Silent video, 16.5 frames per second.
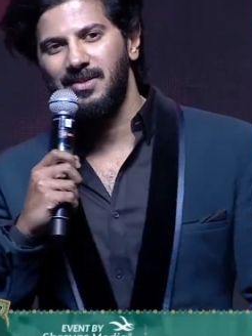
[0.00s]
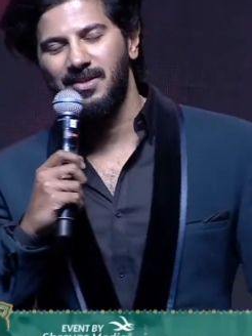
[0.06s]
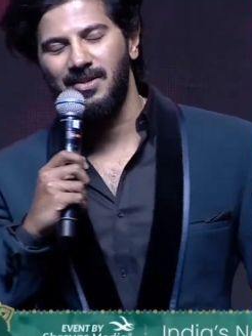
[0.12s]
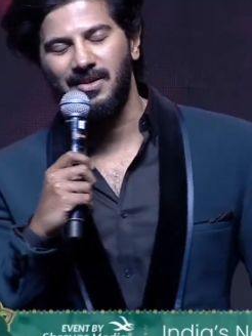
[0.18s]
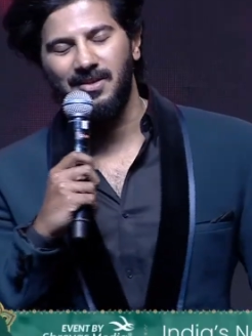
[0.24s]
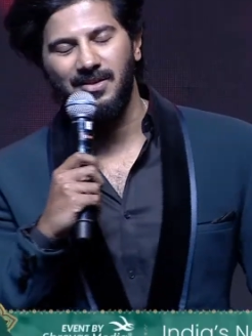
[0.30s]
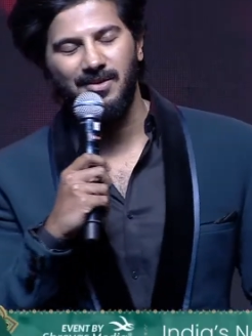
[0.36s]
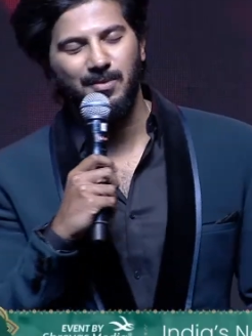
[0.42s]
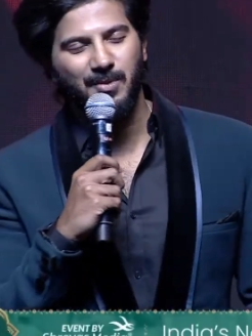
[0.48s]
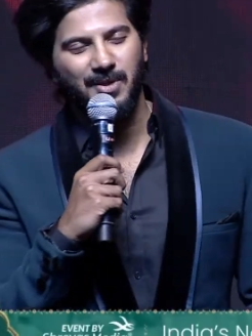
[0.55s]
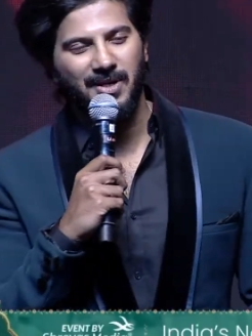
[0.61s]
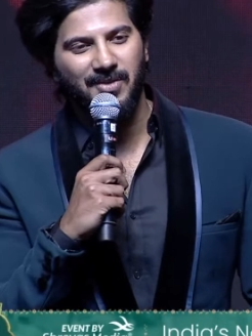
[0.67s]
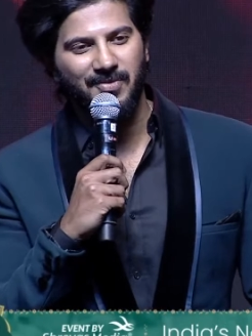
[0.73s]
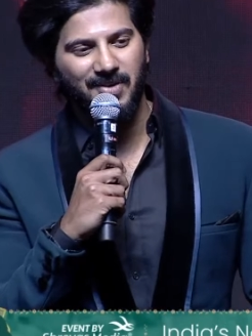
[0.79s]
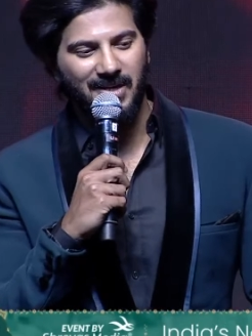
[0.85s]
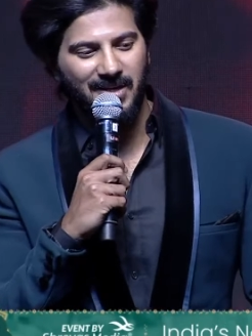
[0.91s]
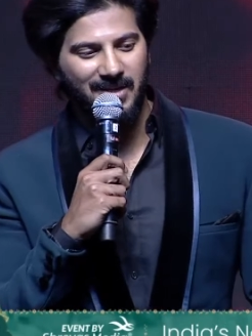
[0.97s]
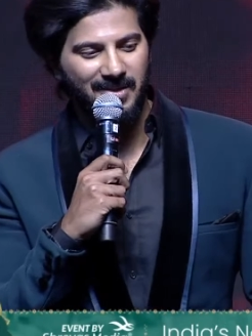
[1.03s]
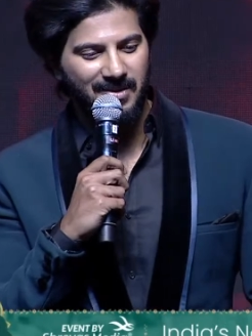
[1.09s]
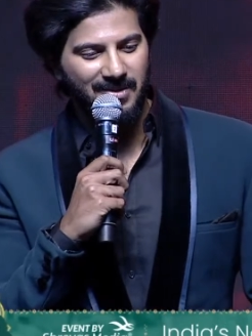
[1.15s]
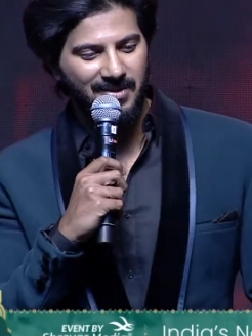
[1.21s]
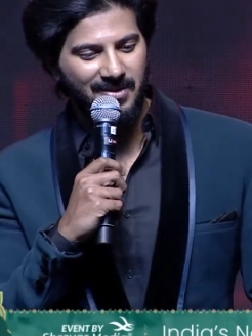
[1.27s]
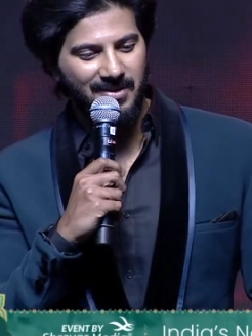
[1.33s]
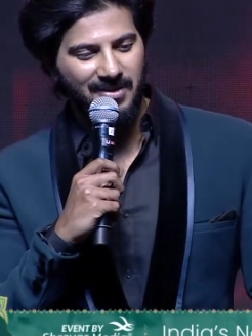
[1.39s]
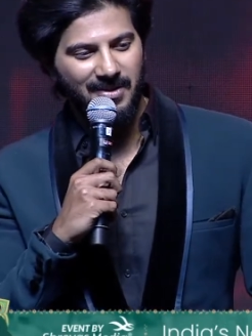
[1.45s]
uh, but I feel like
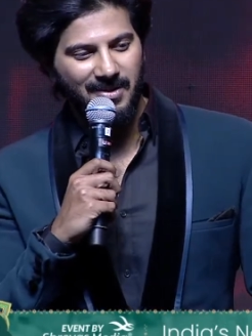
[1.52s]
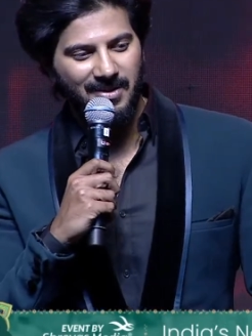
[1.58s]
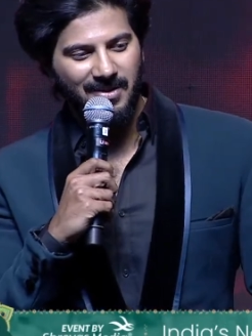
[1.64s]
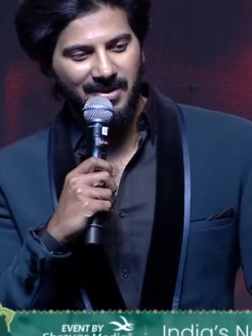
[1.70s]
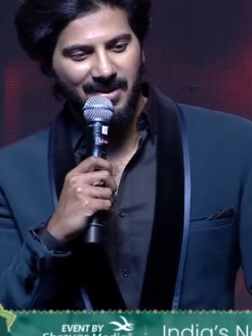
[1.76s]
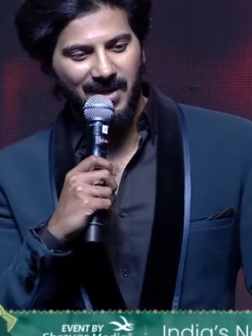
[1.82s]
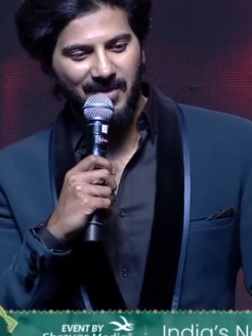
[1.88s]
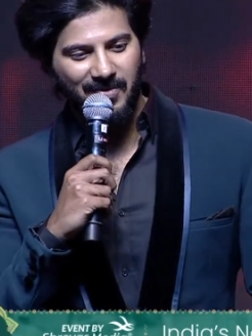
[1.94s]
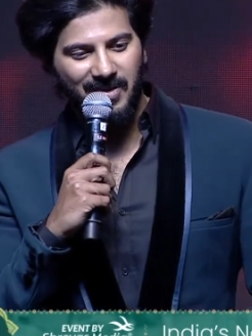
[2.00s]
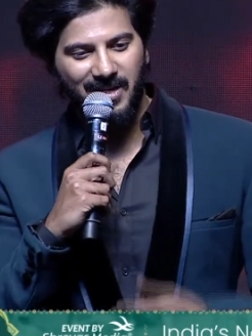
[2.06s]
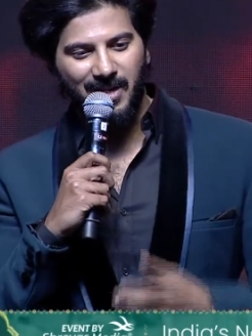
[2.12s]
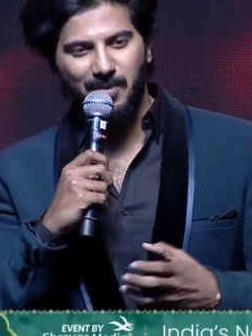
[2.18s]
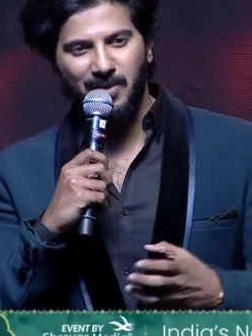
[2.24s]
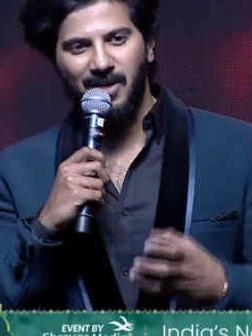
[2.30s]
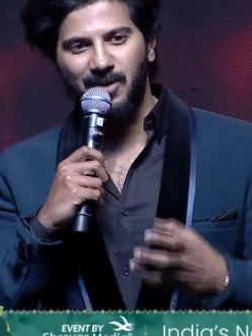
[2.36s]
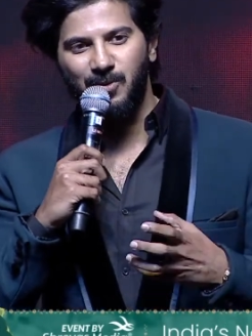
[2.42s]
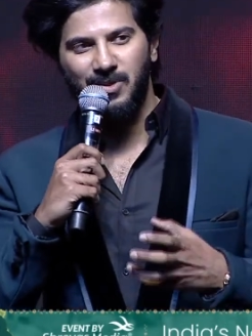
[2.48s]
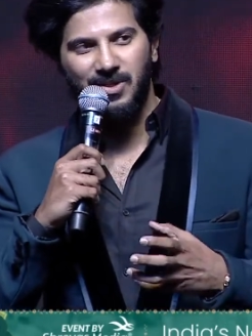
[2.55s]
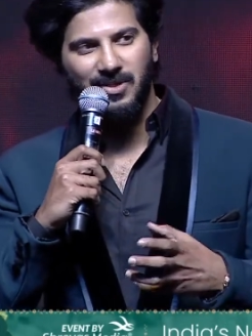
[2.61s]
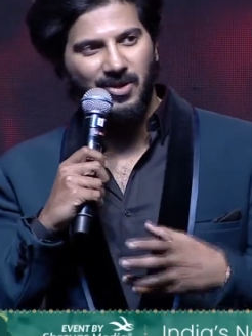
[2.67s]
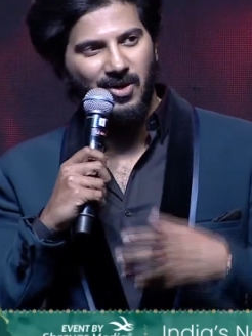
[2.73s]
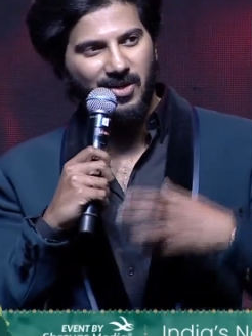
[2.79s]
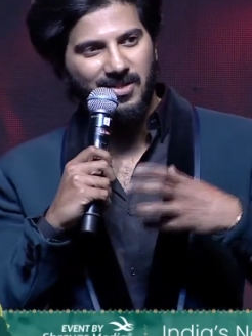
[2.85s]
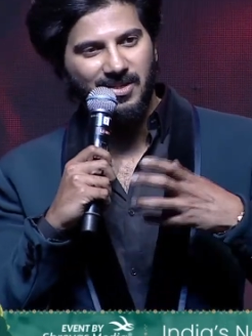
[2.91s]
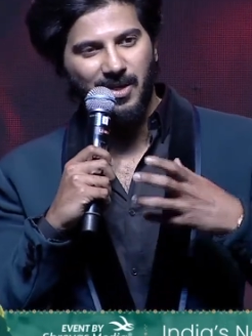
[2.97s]
every time Hanusa
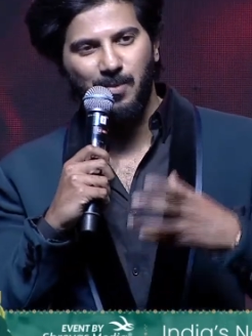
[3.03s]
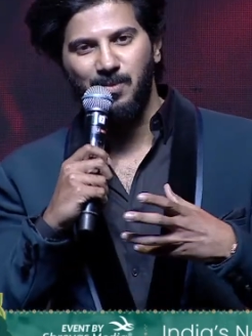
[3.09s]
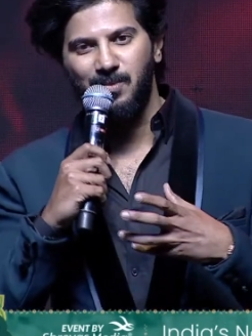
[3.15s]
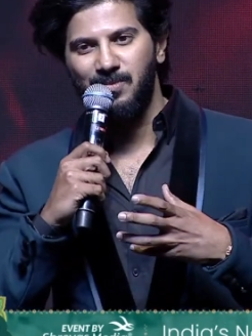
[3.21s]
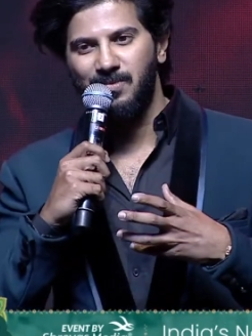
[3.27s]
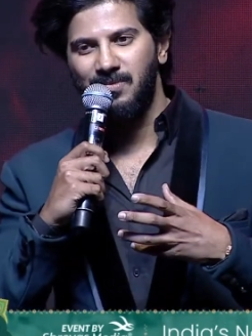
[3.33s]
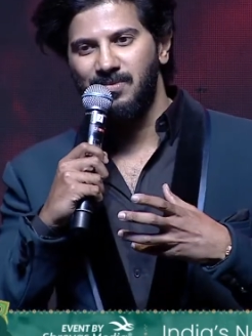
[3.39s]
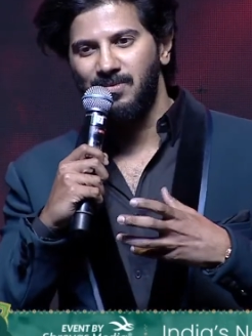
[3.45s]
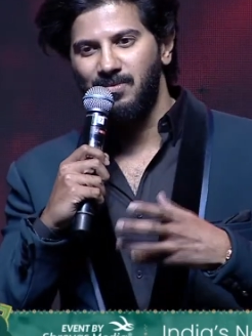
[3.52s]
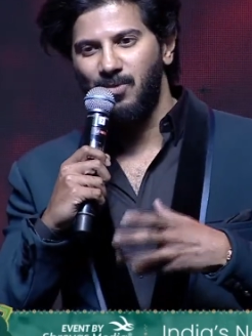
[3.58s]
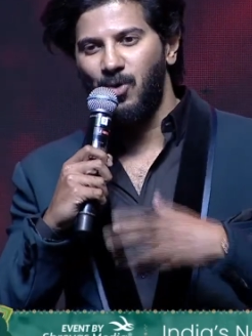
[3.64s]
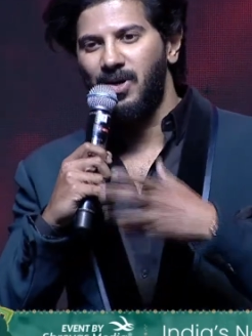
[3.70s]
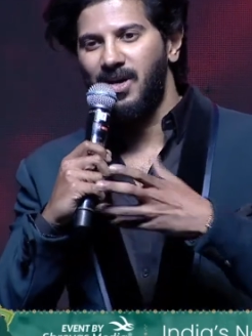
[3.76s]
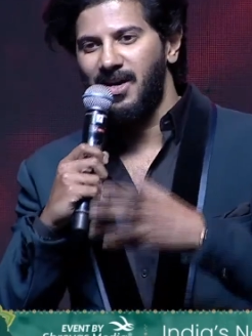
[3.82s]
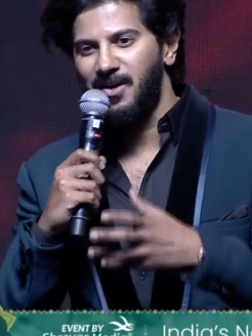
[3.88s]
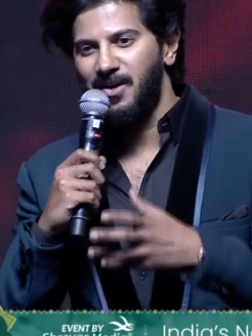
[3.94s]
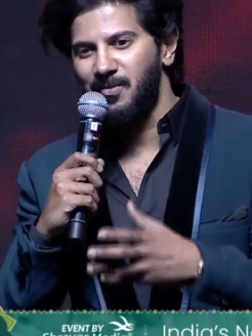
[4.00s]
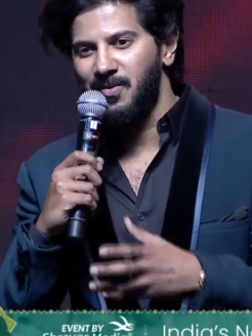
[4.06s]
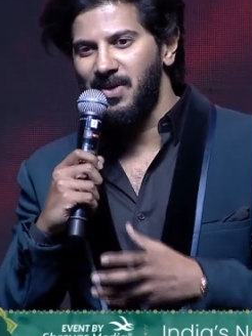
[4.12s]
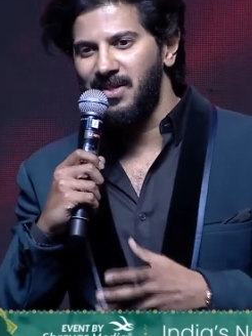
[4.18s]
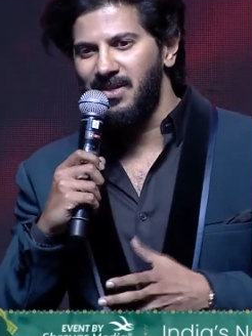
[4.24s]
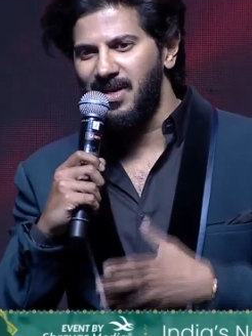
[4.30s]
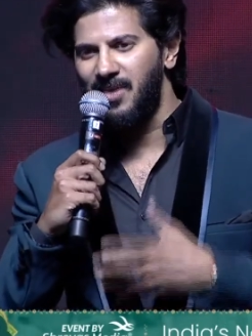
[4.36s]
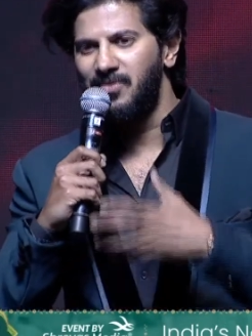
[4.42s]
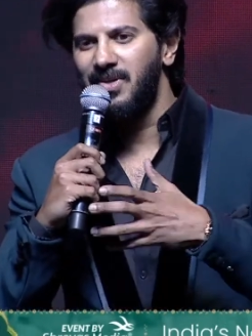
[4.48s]
got some more time, I
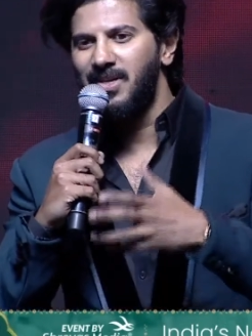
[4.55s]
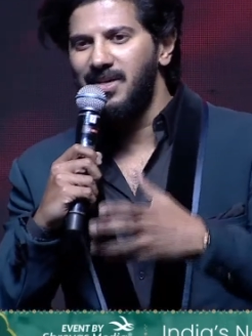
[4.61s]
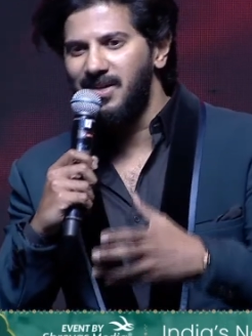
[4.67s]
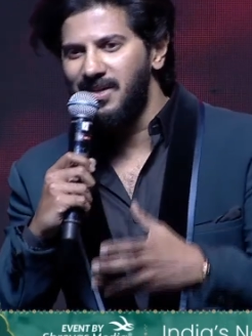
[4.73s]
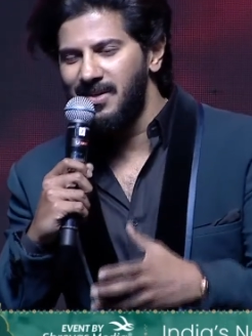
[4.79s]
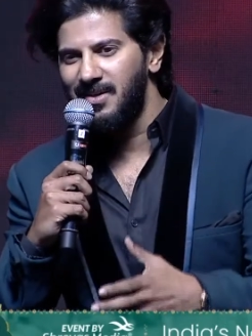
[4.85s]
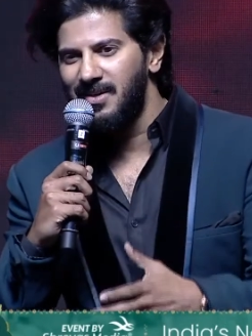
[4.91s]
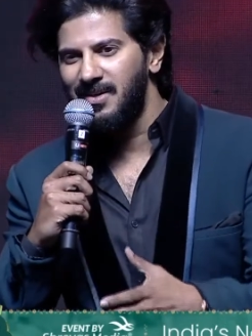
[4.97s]
think every